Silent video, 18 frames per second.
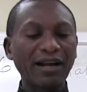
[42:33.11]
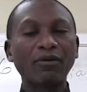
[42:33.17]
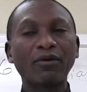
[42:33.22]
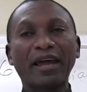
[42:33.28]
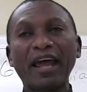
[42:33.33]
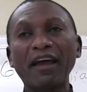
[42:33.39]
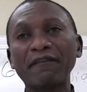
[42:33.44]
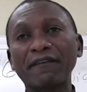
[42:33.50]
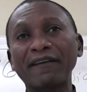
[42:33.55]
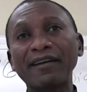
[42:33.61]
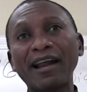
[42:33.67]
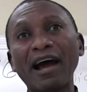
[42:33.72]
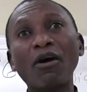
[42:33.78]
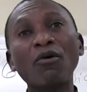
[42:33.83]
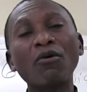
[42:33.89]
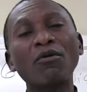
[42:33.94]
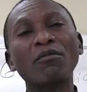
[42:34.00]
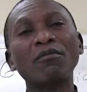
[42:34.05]
Now,
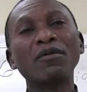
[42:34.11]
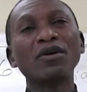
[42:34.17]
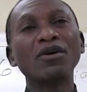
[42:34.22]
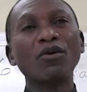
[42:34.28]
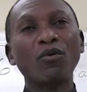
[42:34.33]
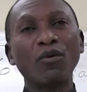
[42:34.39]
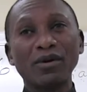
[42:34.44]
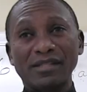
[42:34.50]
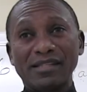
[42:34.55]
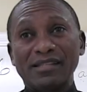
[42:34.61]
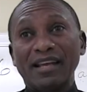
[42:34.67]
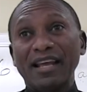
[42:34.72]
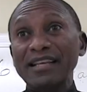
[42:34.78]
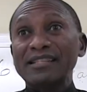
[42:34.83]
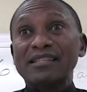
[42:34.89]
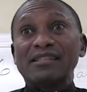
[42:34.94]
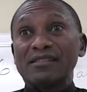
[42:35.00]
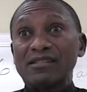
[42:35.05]
Capernaum was
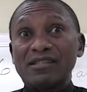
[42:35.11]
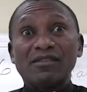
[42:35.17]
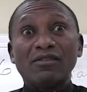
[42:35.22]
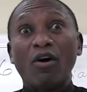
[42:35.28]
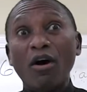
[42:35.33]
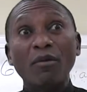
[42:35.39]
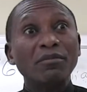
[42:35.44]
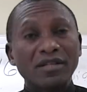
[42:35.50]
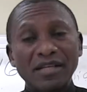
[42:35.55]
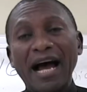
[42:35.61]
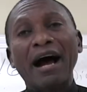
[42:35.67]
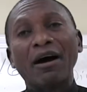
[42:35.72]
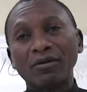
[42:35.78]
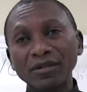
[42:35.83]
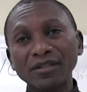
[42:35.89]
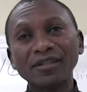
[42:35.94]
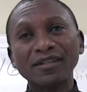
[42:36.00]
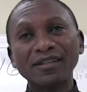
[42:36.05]
his
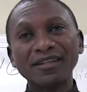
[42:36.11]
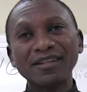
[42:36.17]
hometown.